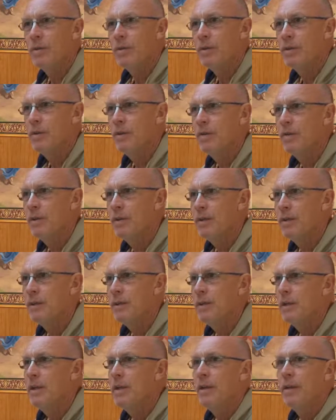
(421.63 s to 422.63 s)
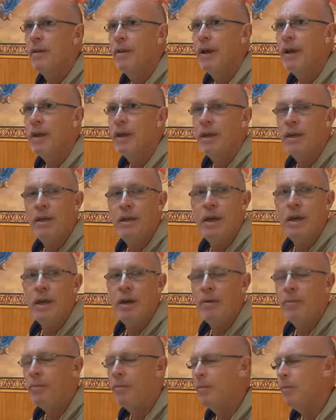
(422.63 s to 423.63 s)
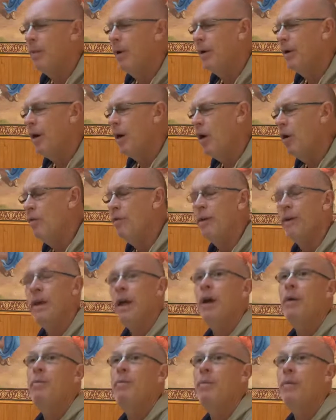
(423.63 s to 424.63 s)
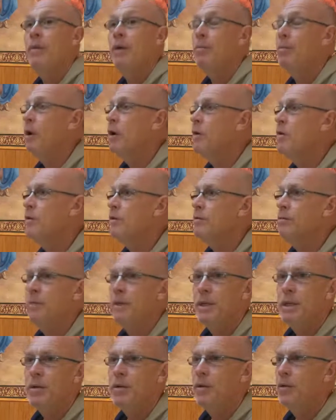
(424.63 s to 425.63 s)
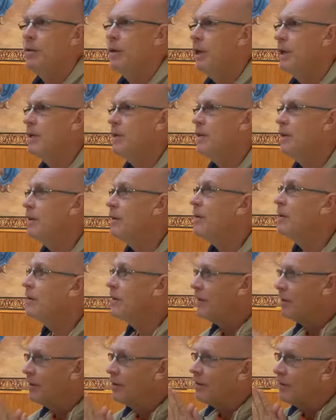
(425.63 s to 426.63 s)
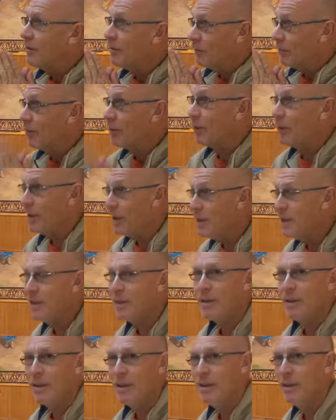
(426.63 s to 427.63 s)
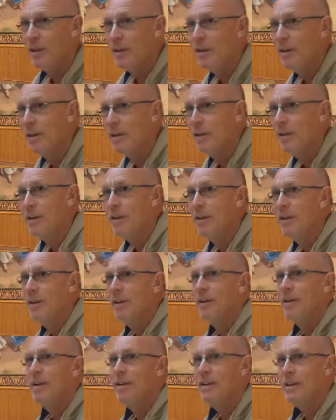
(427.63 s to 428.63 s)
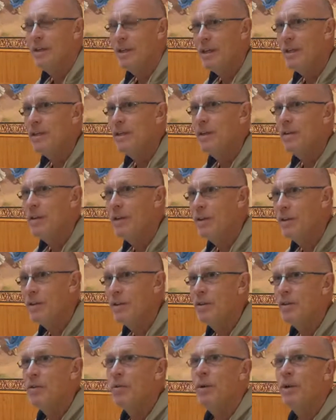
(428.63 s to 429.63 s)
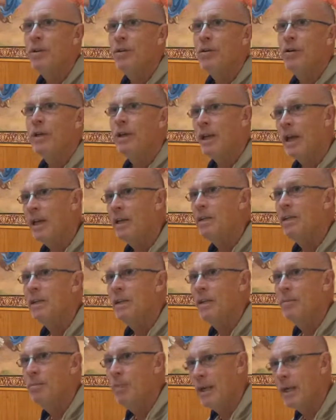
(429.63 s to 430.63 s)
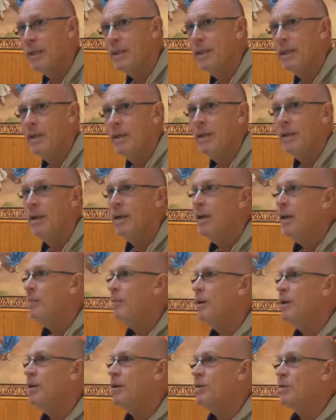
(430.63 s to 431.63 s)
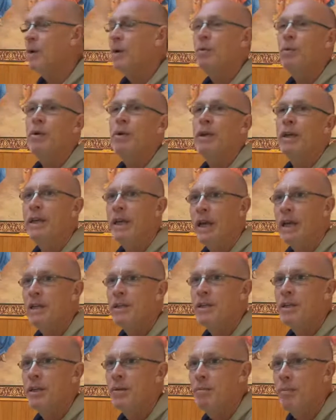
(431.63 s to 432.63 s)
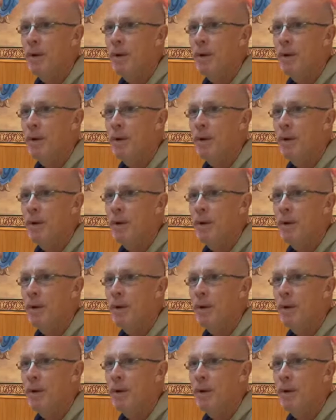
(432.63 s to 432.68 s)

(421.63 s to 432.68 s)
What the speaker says: service, they overcome the modes of material nature very easily. It's an easy thing to do when you're engaging in bhakti, because when we're engaging in